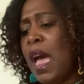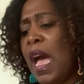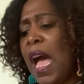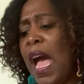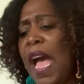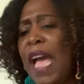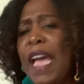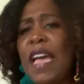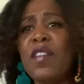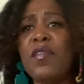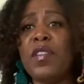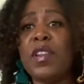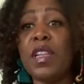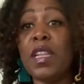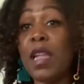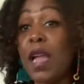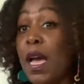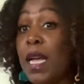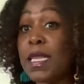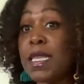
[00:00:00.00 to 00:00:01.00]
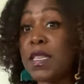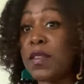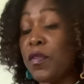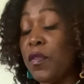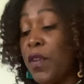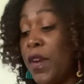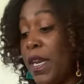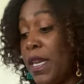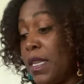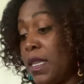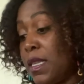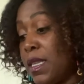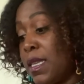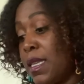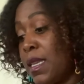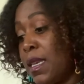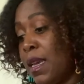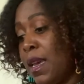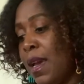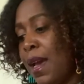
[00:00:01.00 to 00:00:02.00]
I have lots of friends.